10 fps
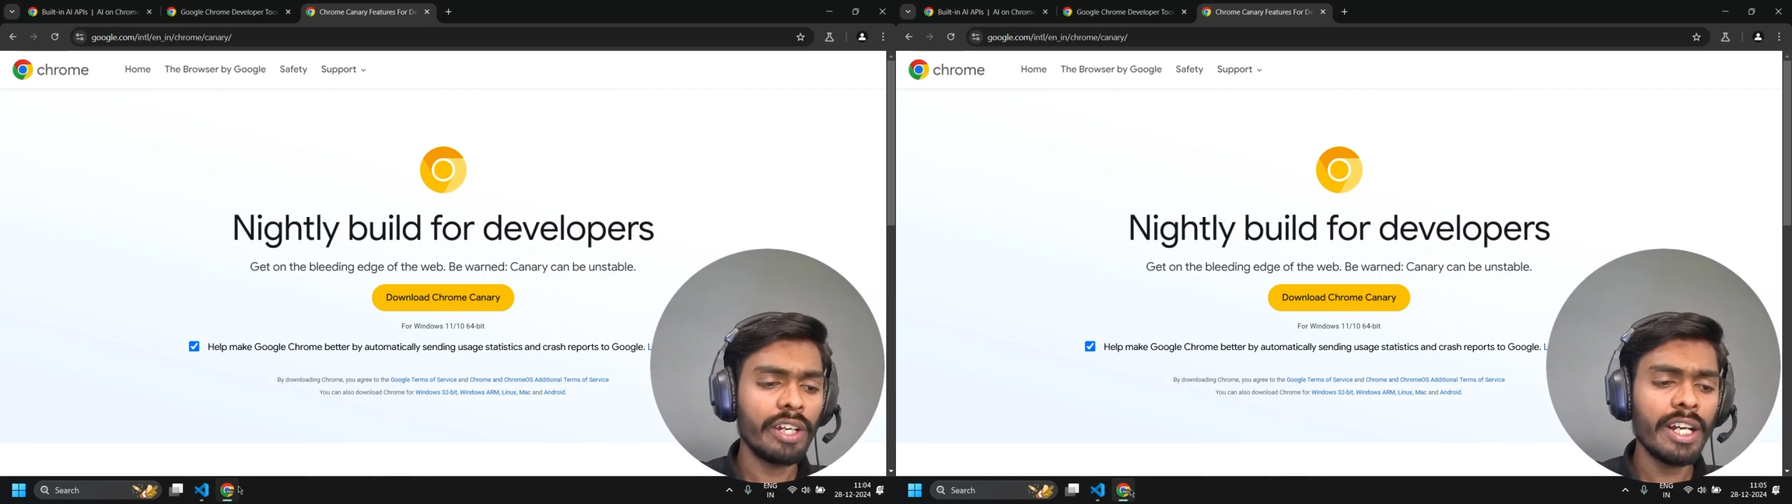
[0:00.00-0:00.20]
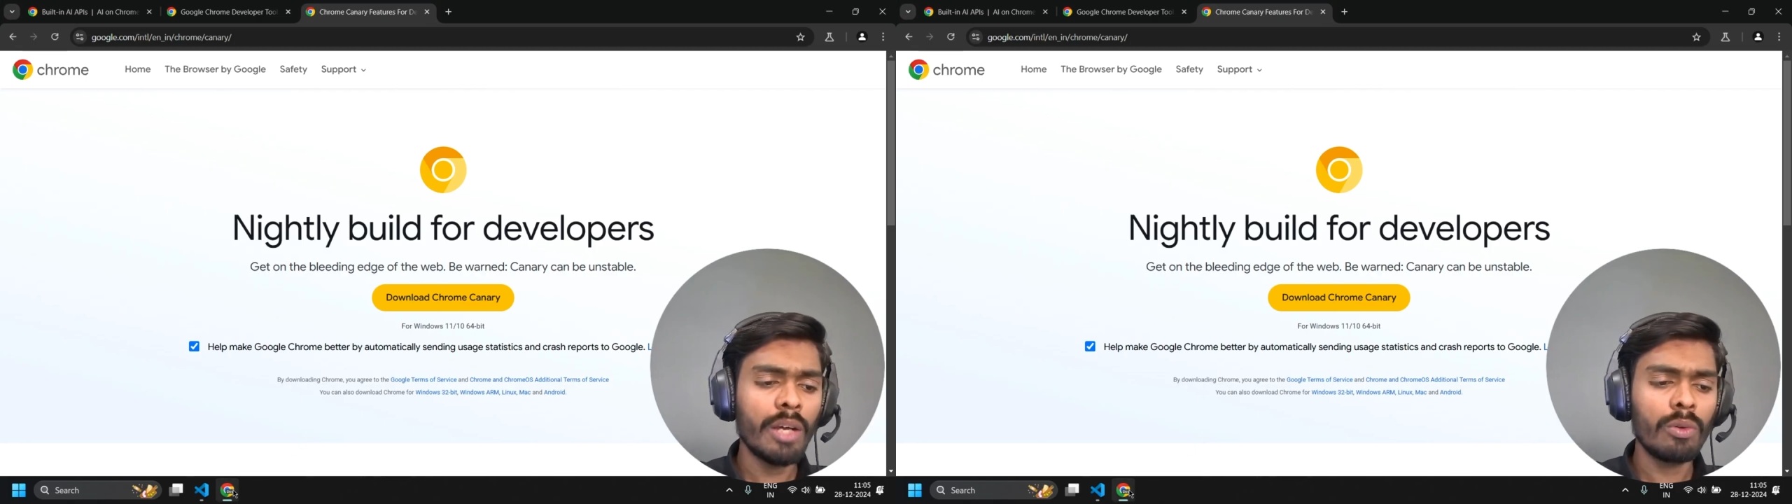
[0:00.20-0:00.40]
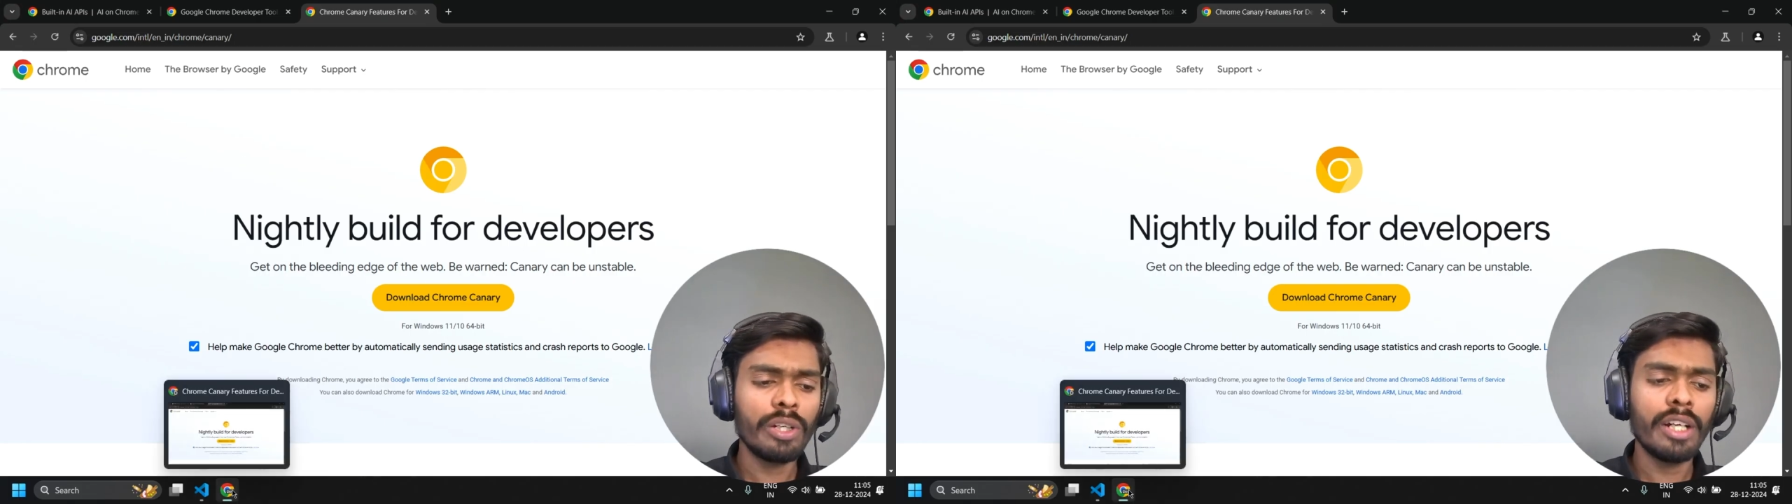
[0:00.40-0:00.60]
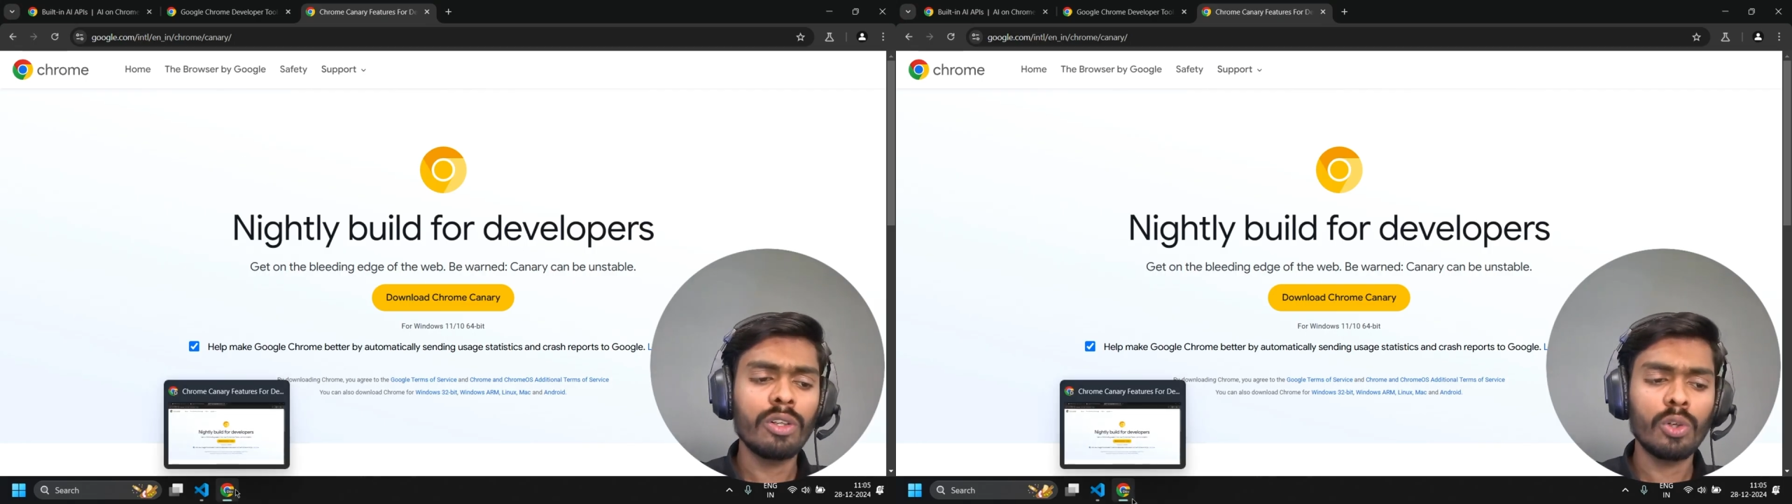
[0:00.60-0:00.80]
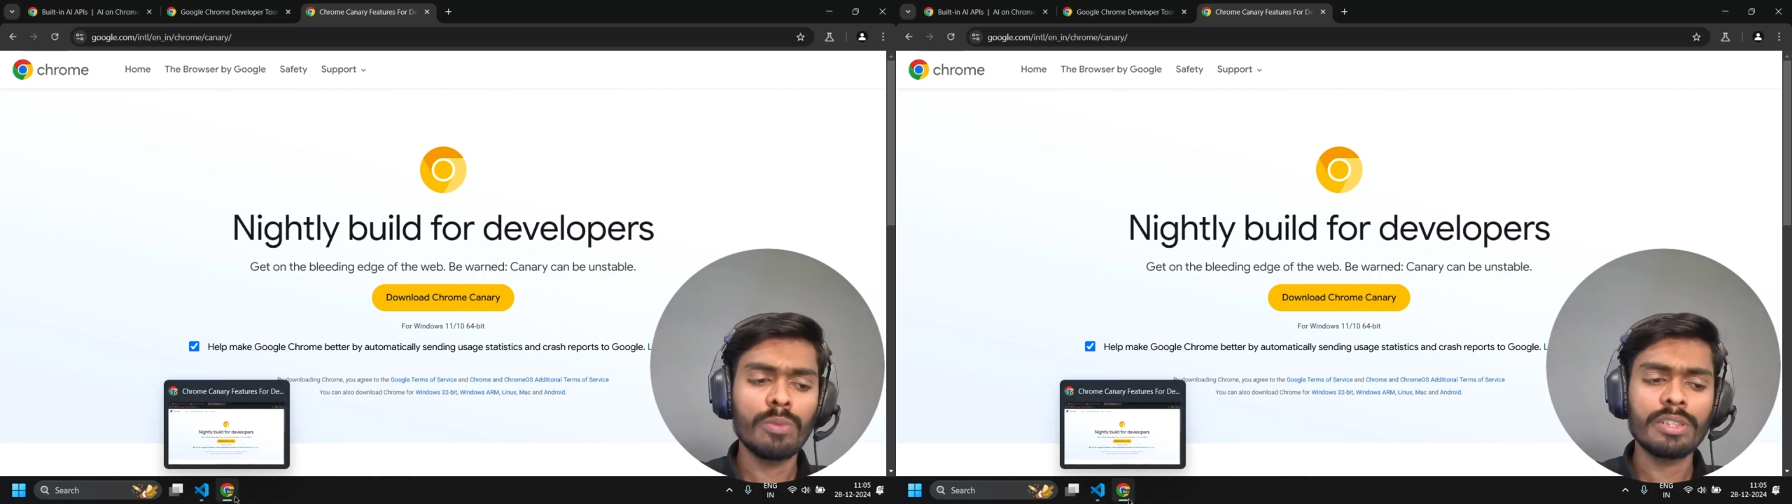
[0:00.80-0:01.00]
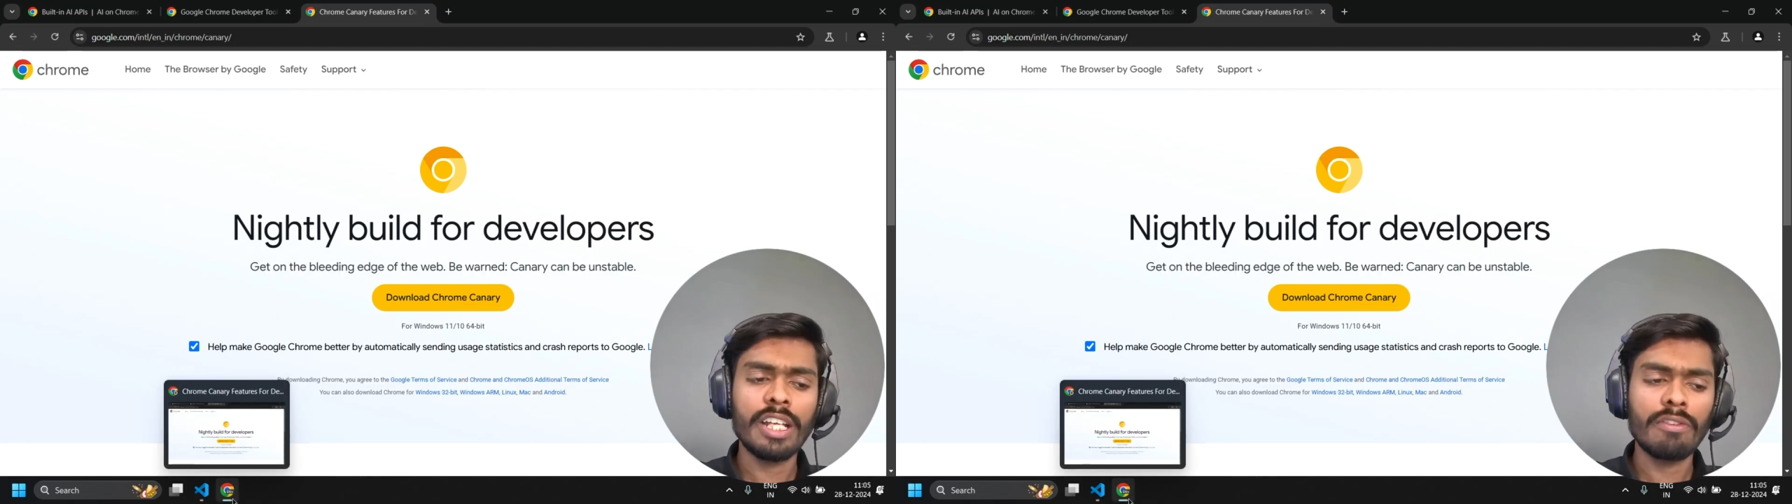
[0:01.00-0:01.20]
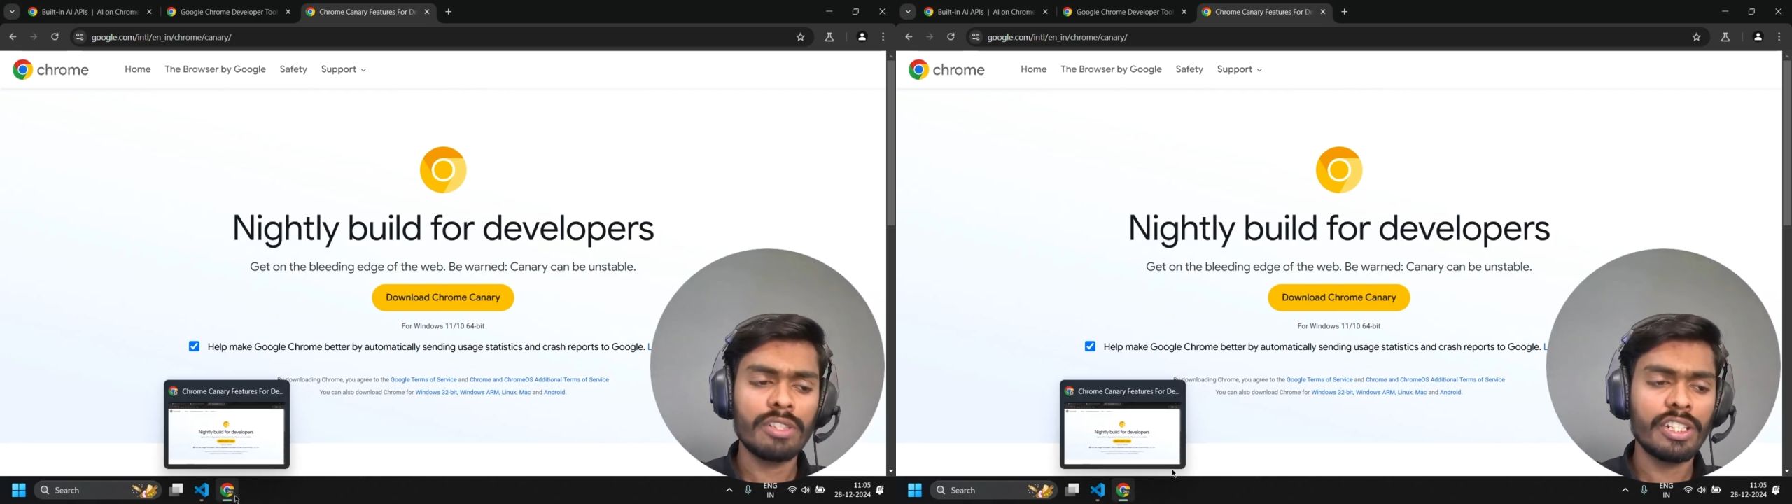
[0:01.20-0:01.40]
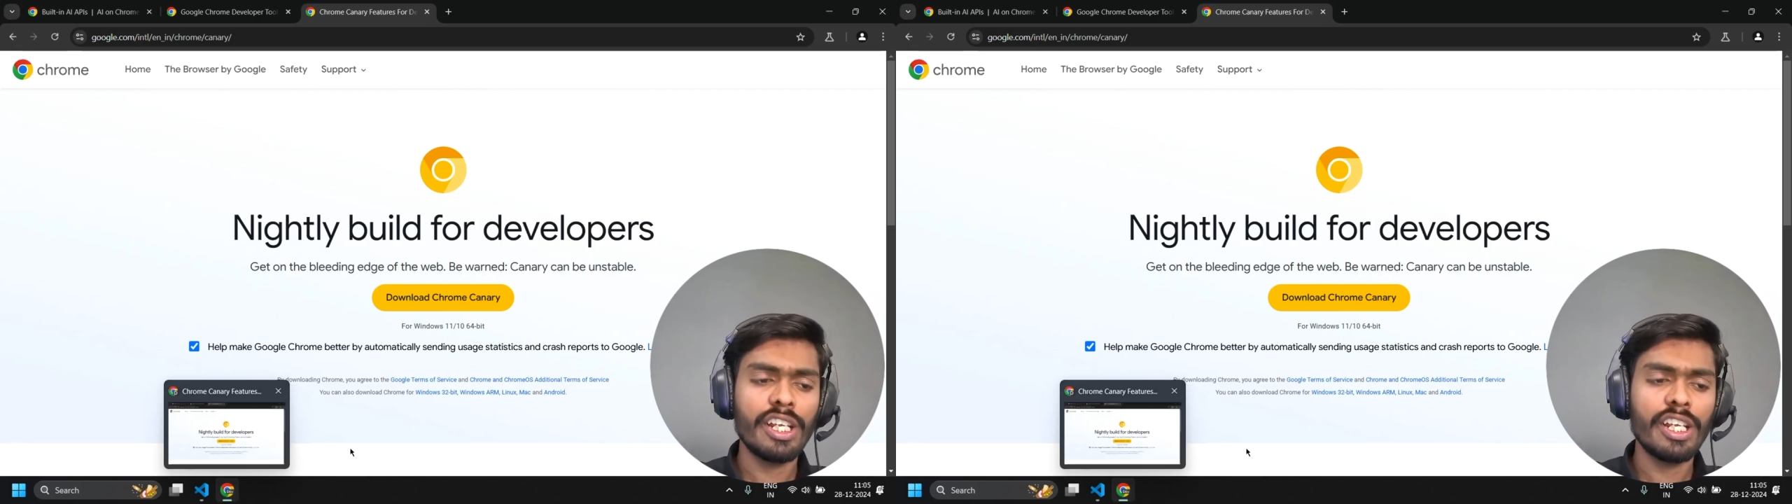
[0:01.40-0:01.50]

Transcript: downloaded Chrome's dev version,